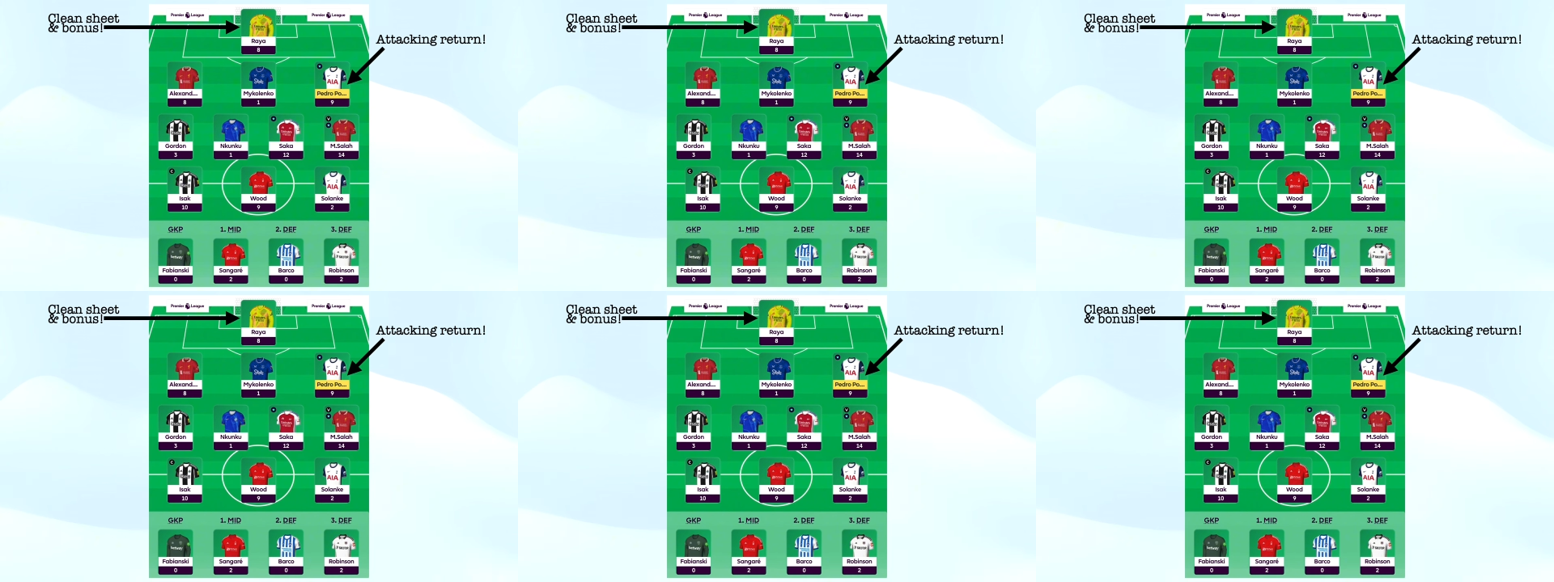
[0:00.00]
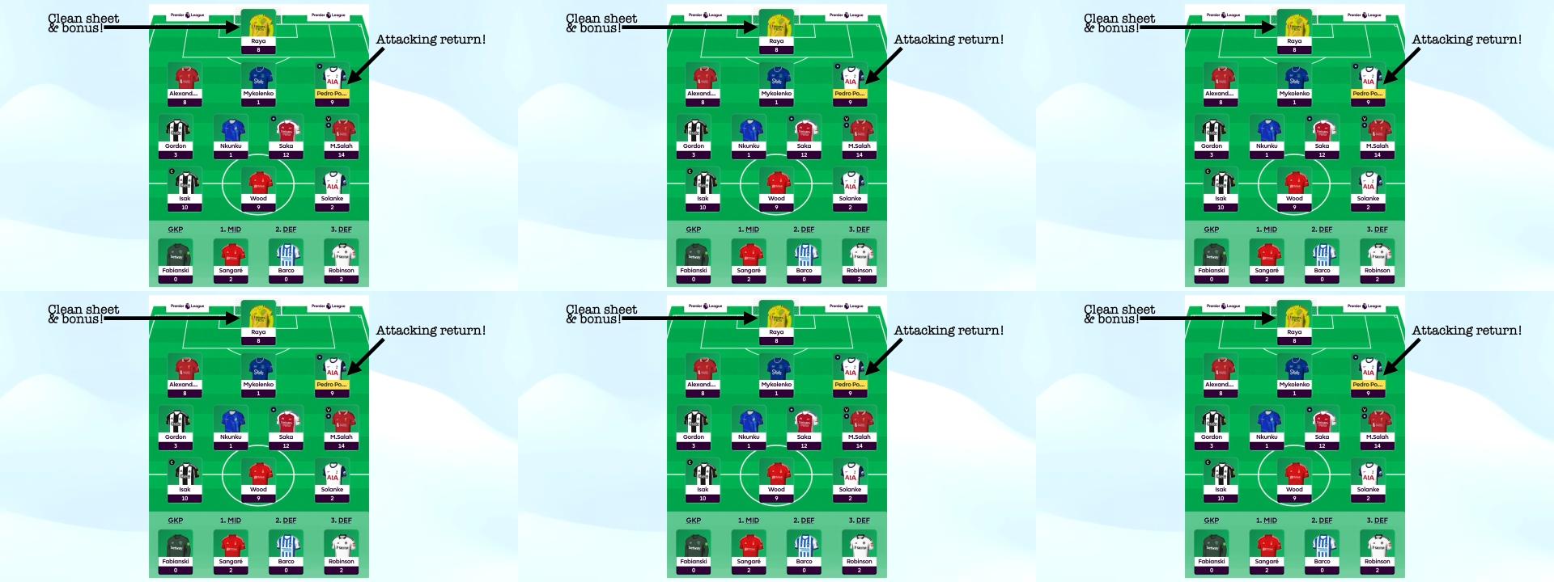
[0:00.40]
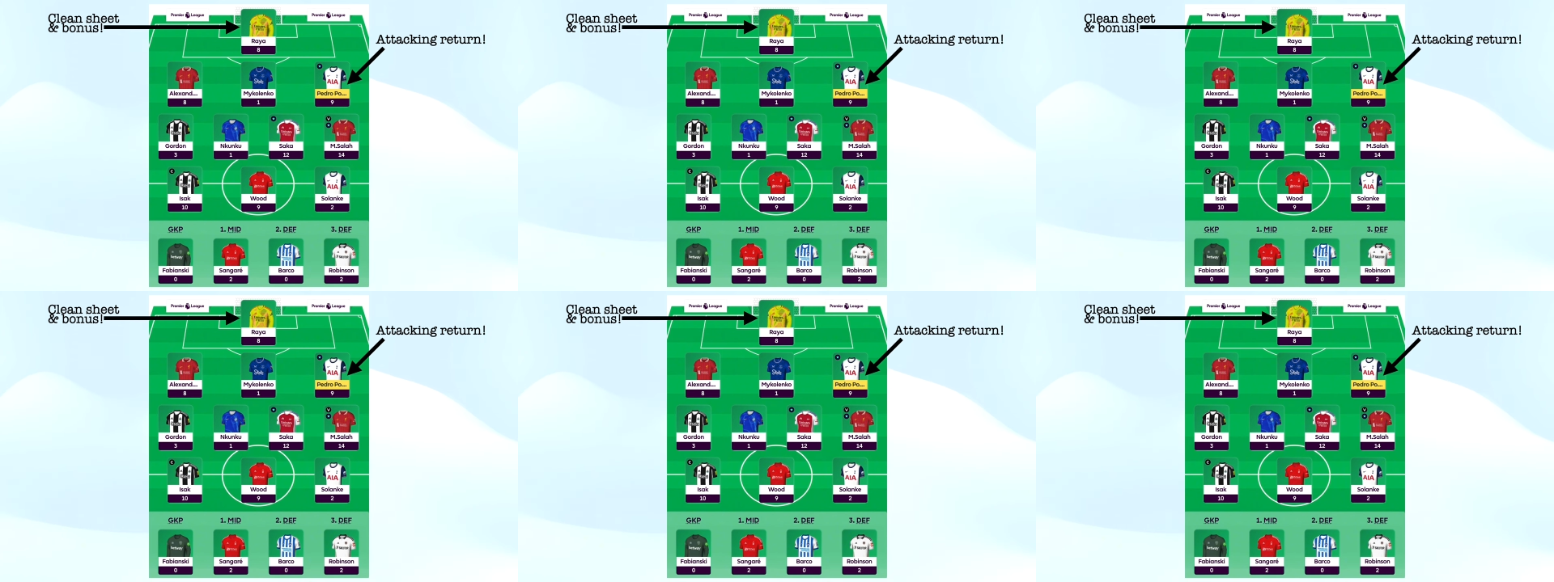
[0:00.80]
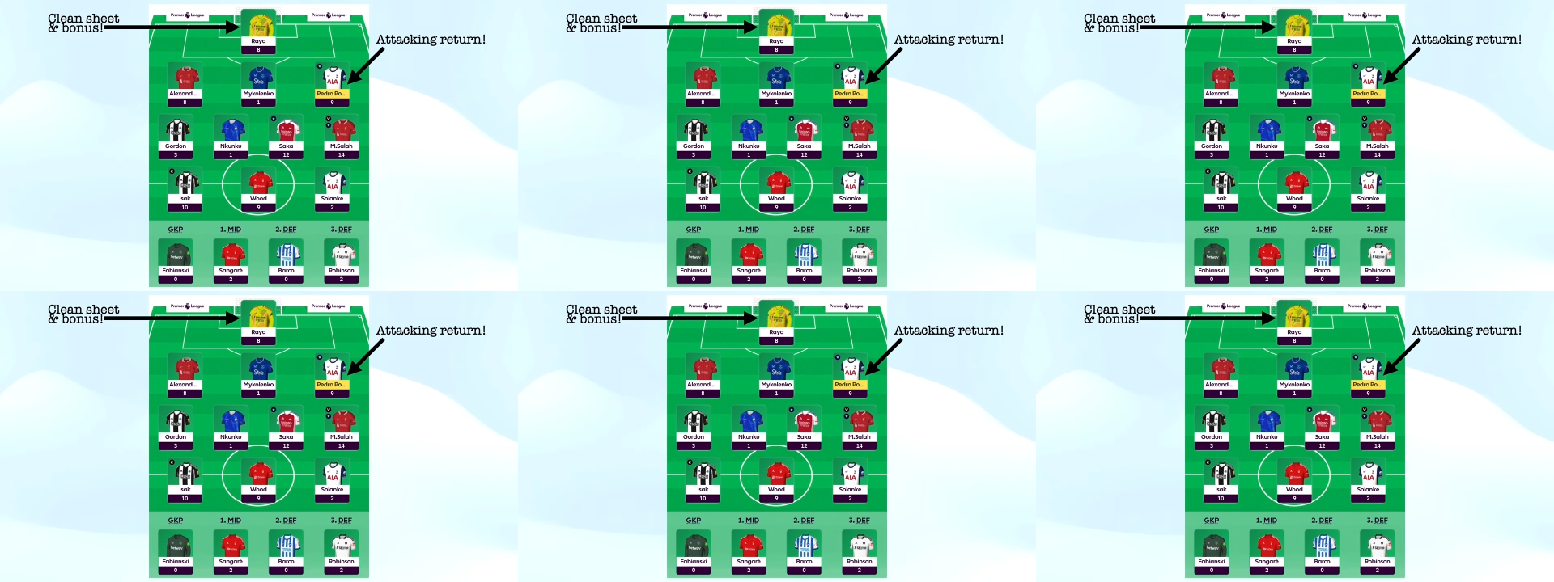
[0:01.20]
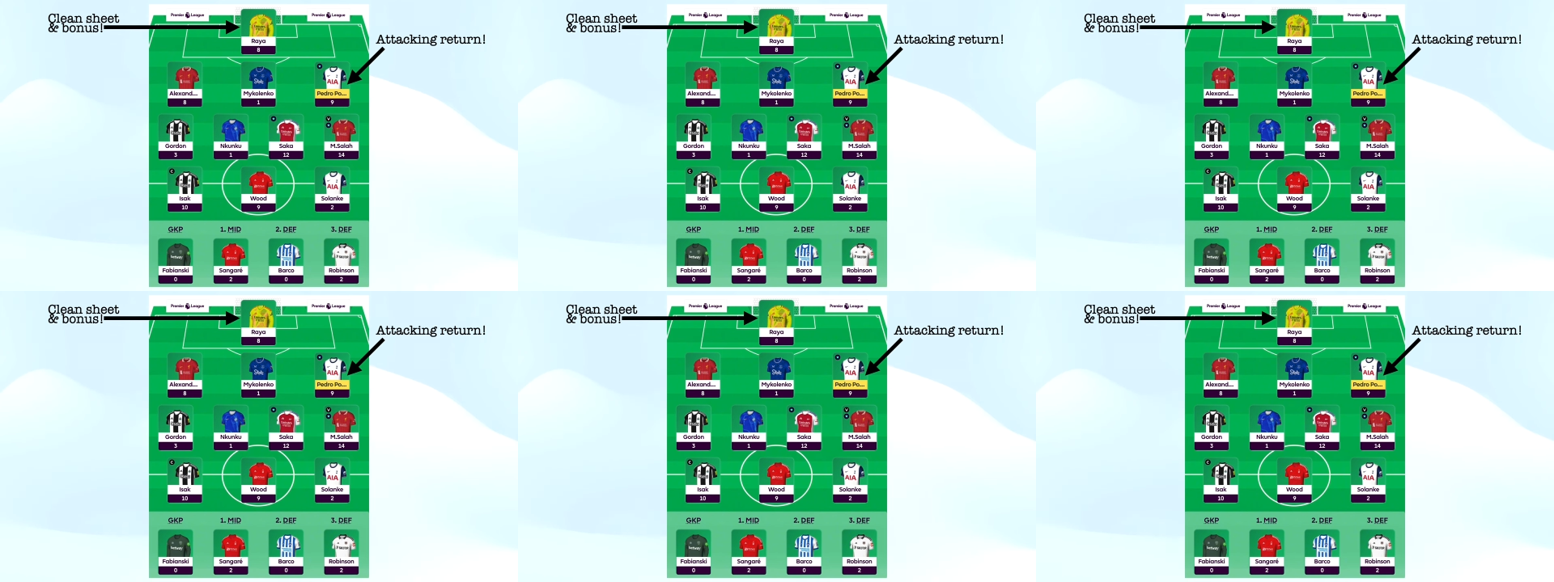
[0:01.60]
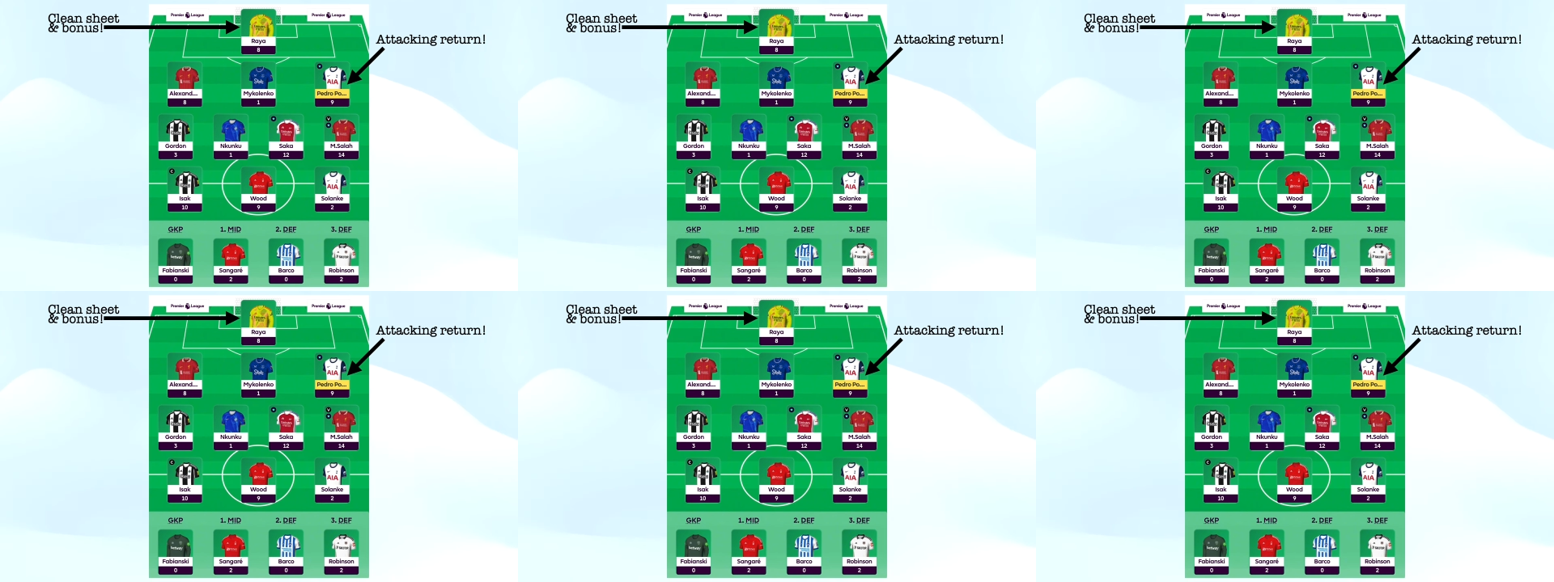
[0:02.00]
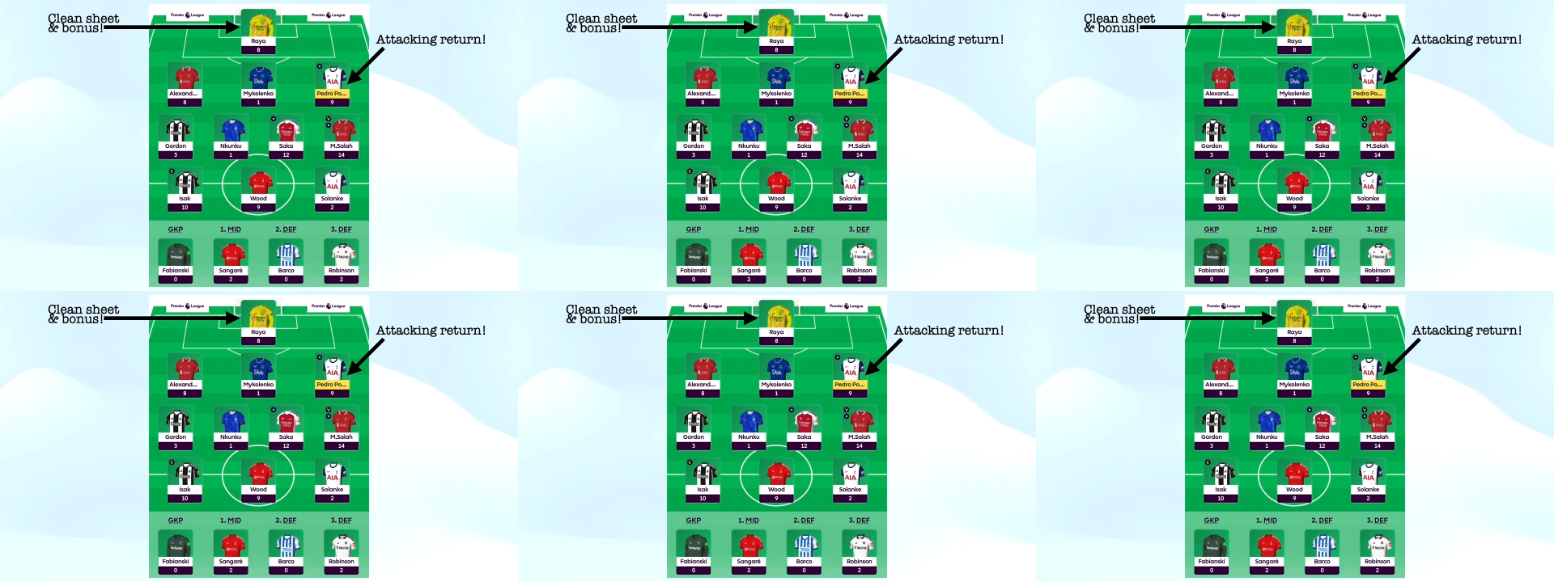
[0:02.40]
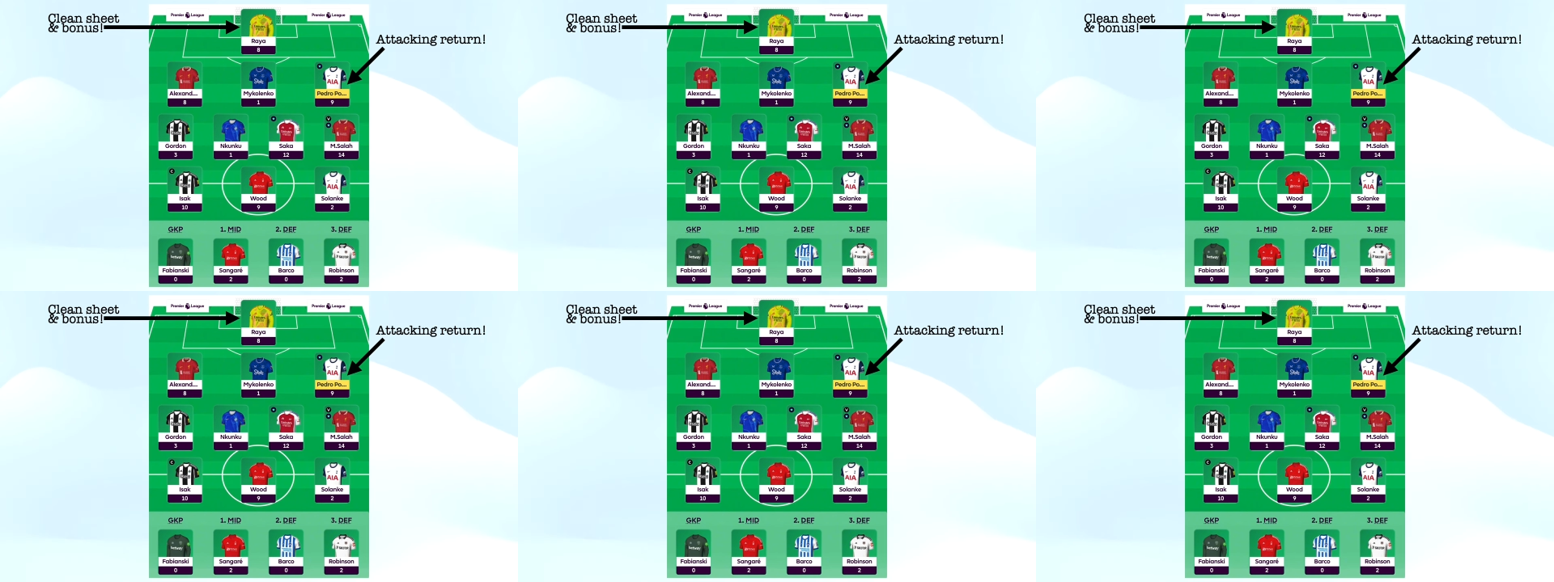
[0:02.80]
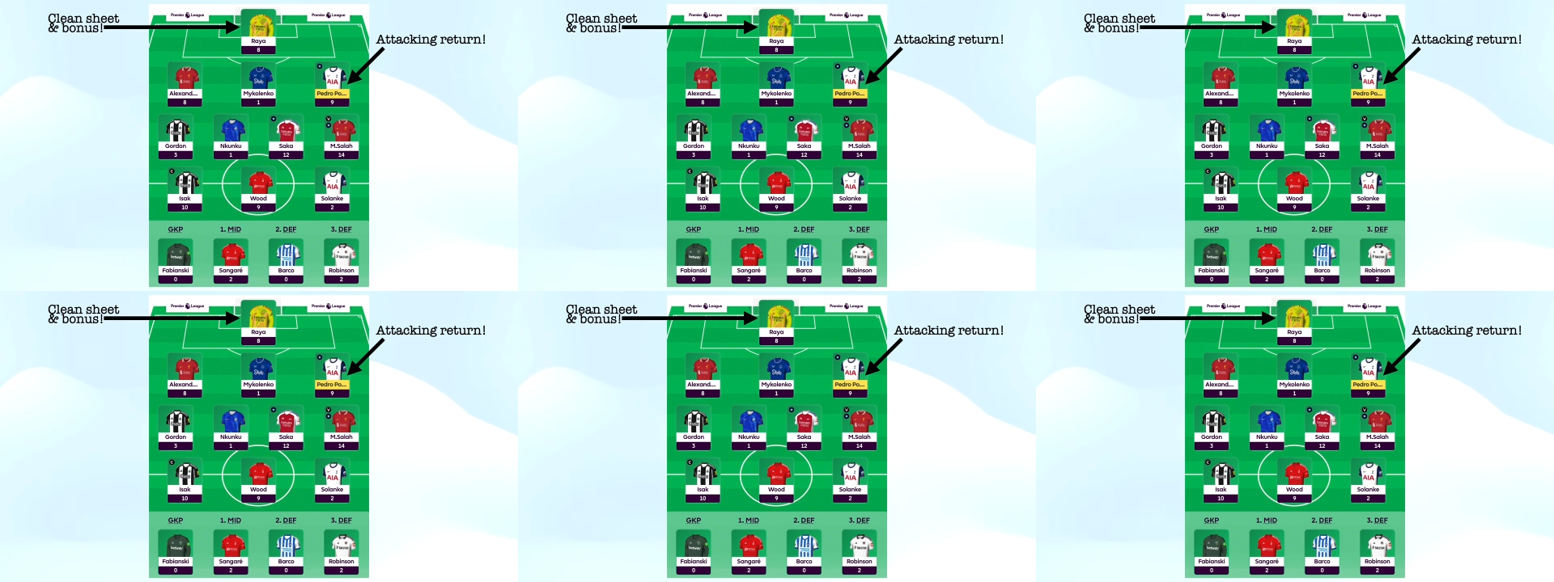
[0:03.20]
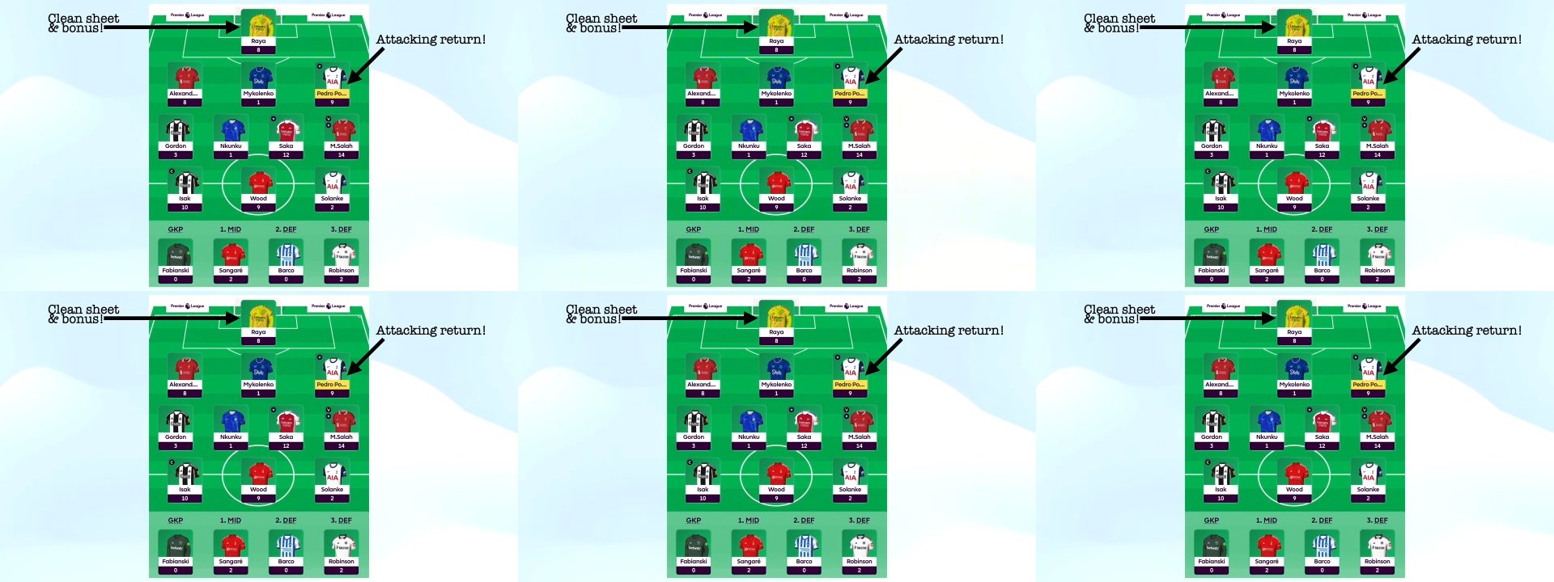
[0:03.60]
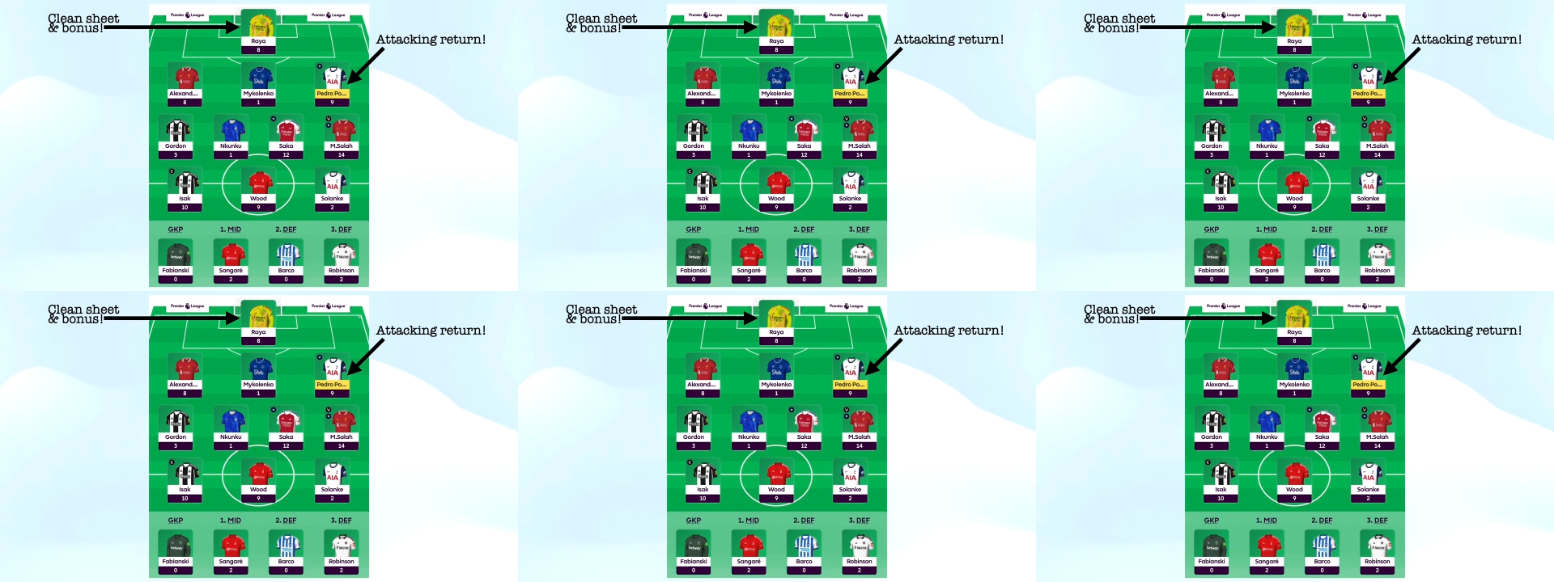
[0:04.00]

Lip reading: [unreadable: no face in view]